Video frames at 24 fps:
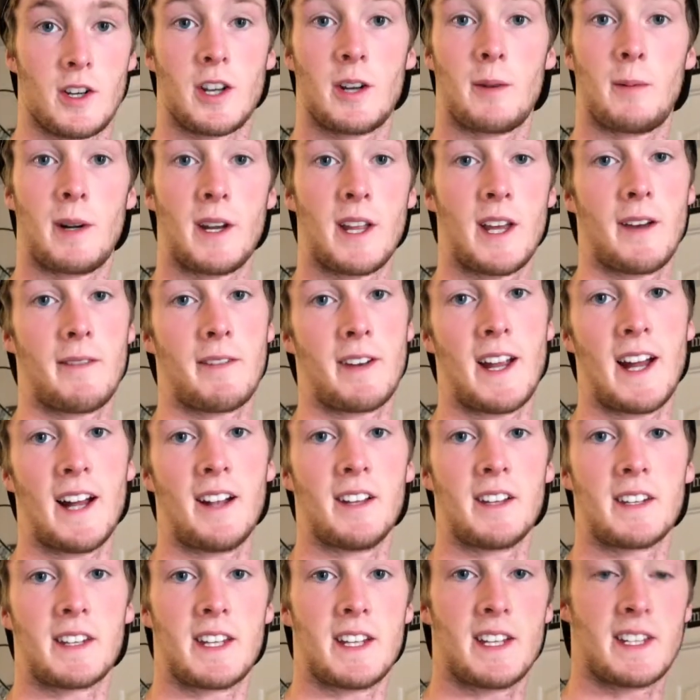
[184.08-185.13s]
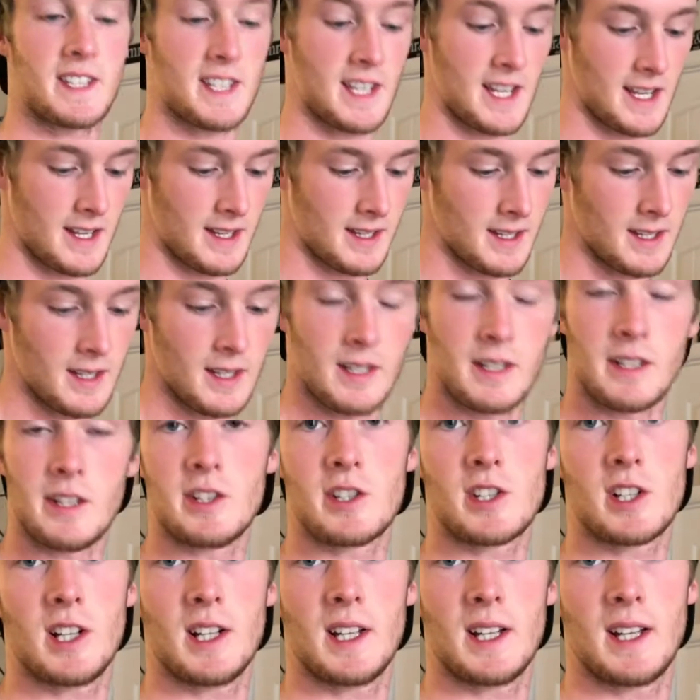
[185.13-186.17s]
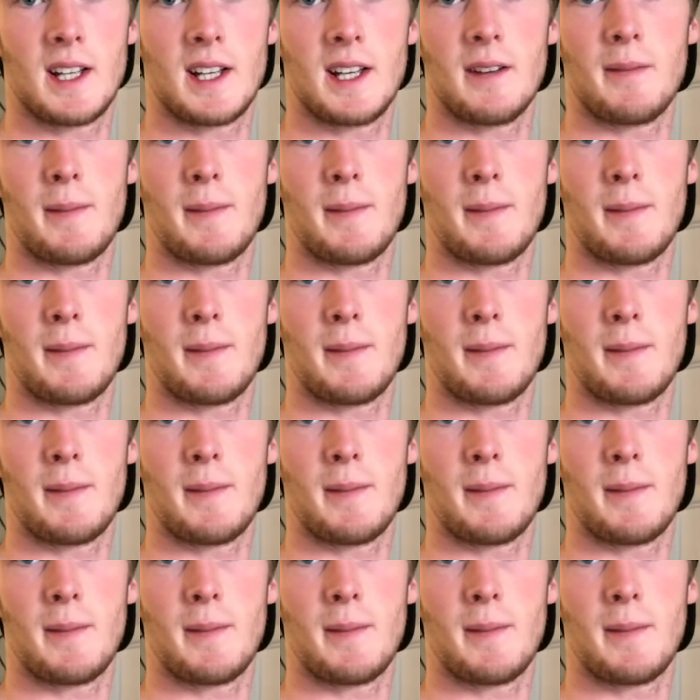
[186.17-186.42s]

going to want to have an Allen key set. Usually